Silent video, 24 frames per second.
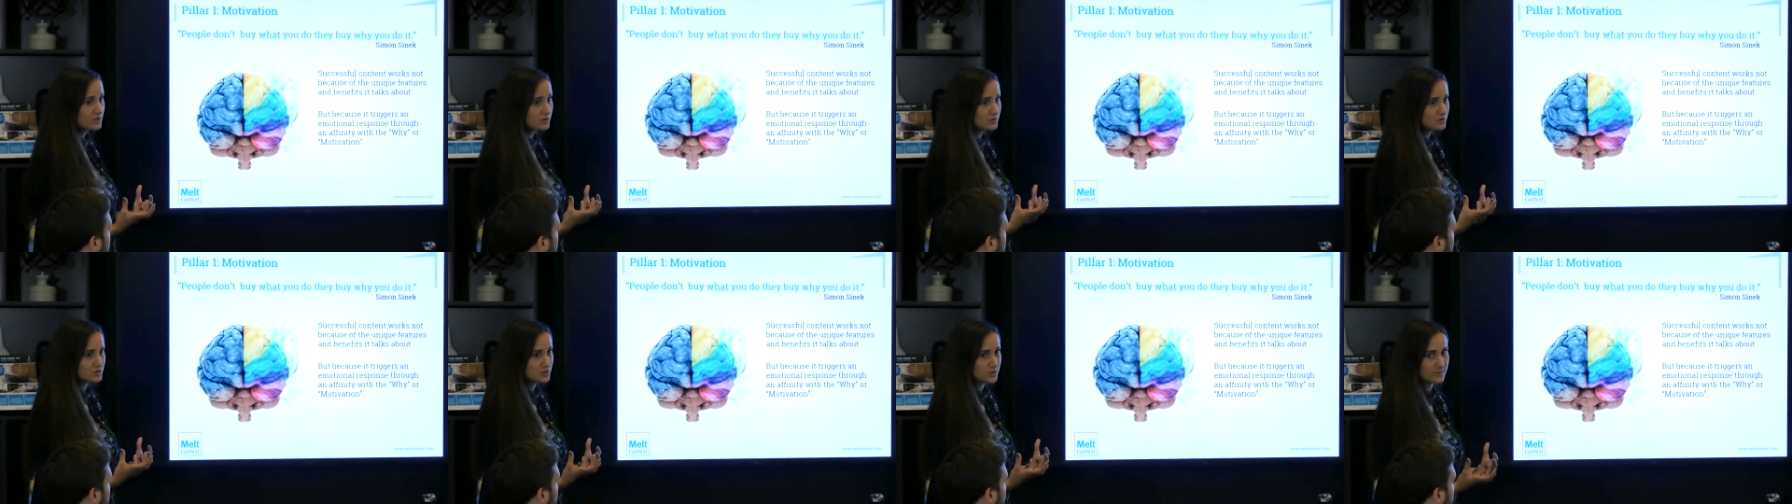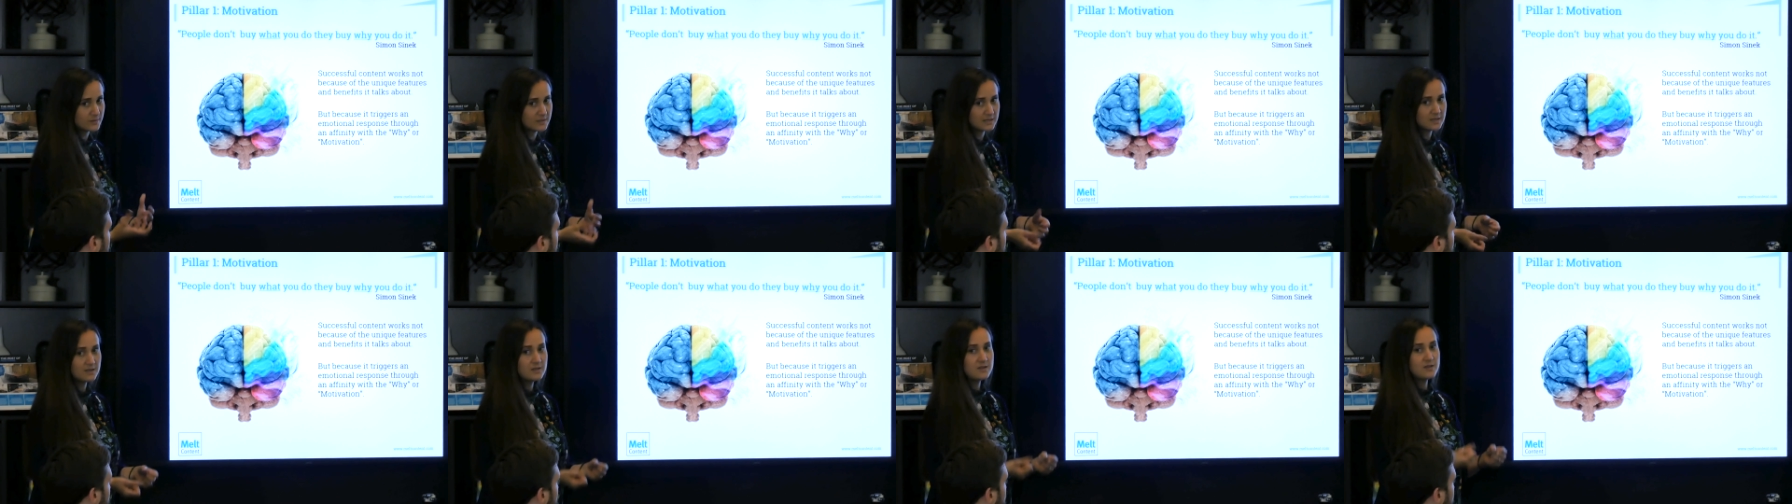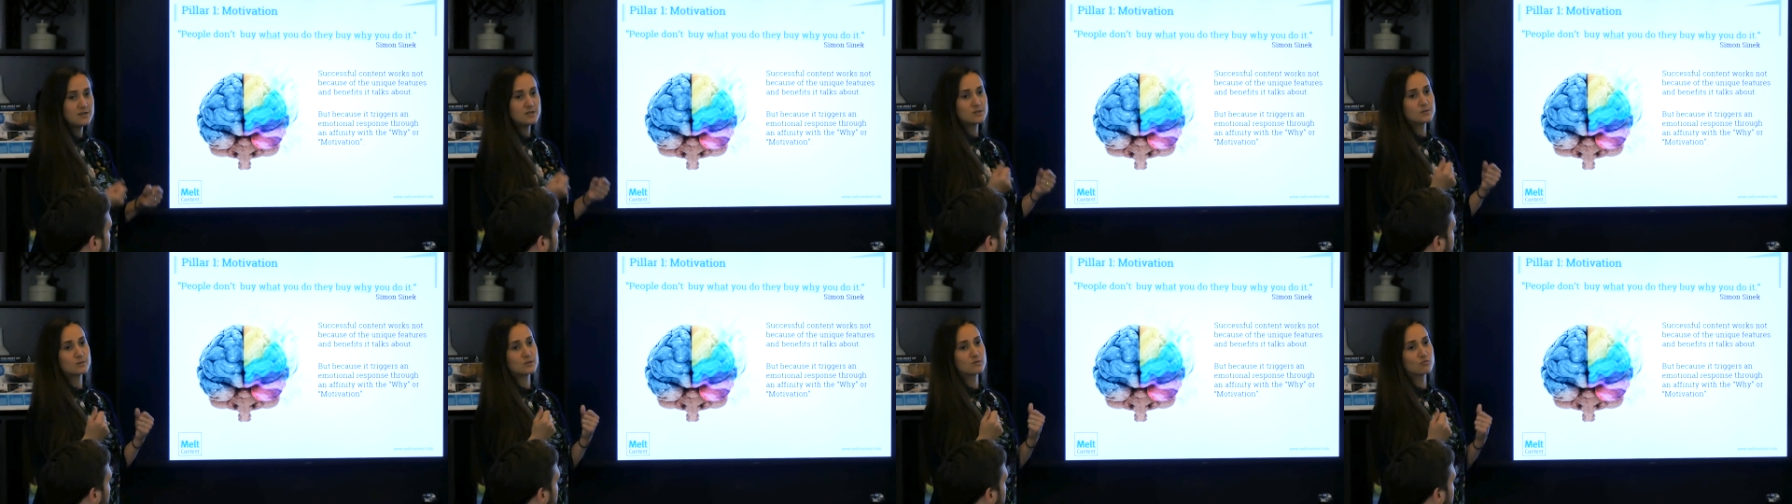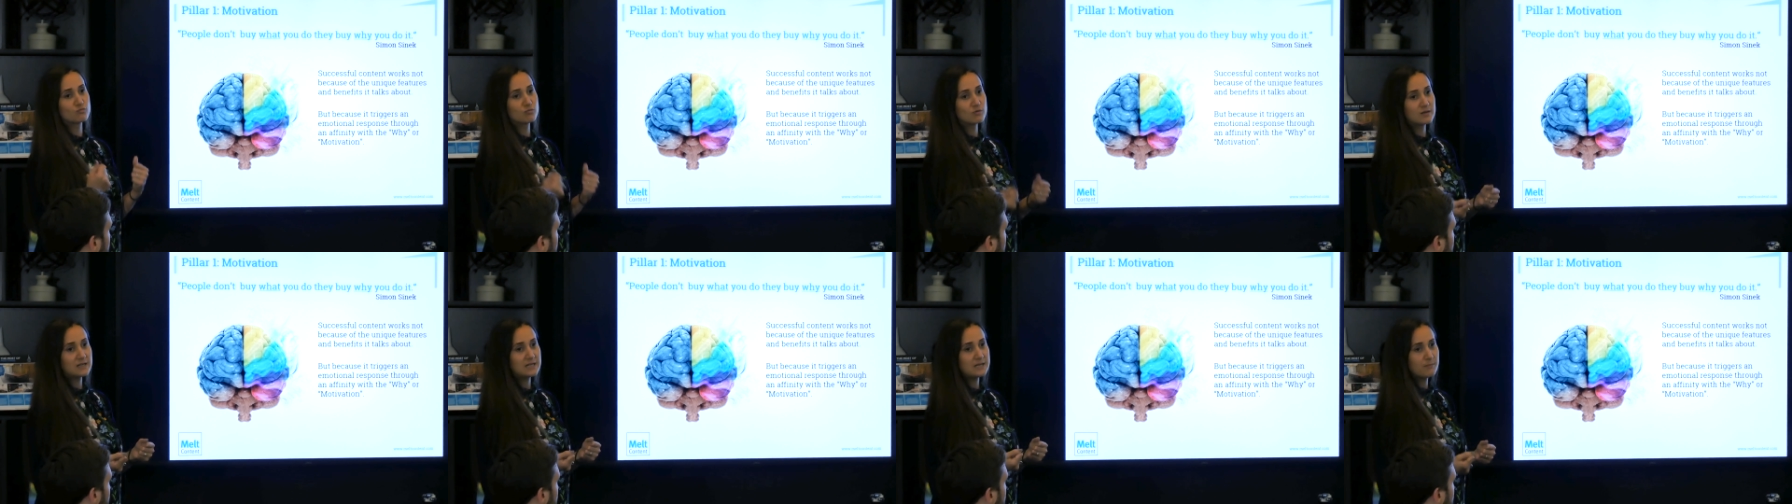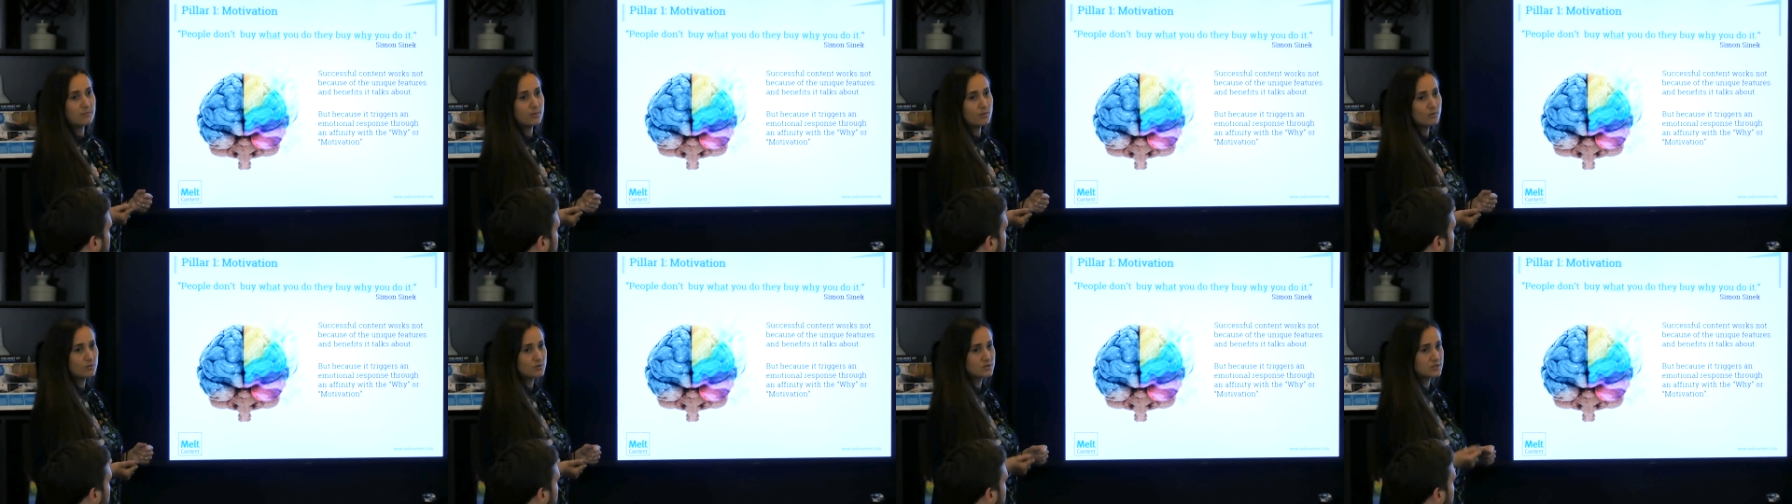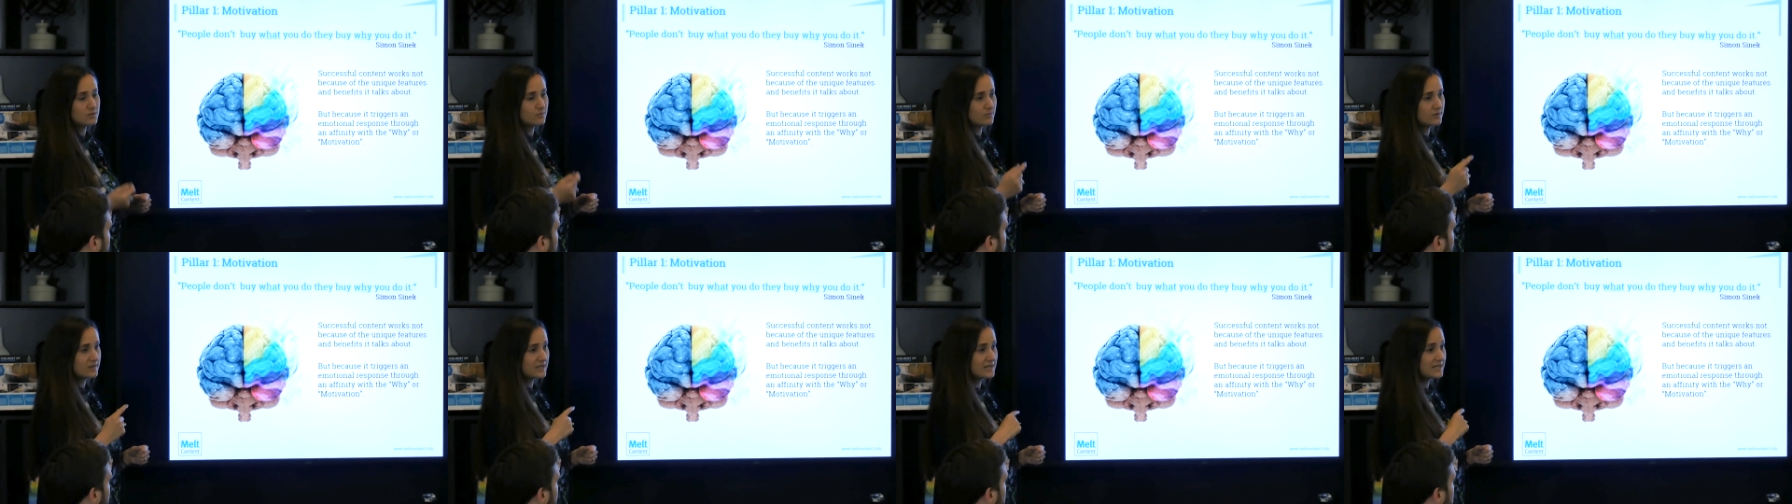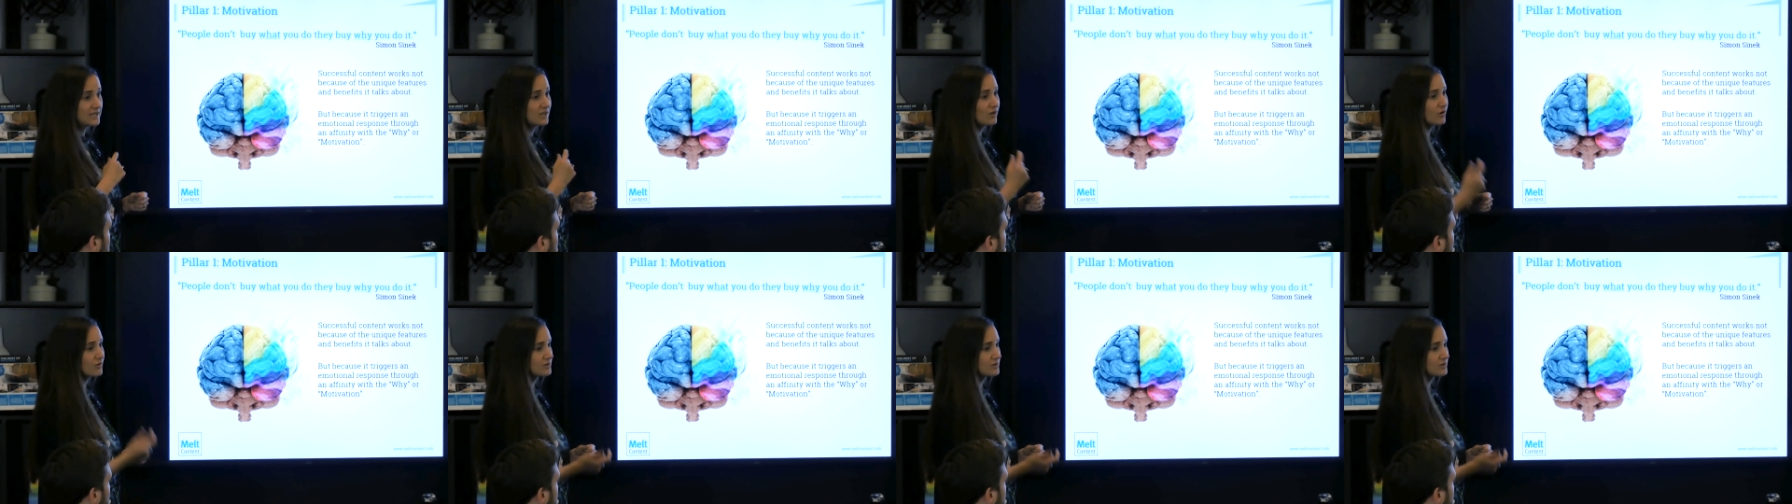you do it. So it's really important with any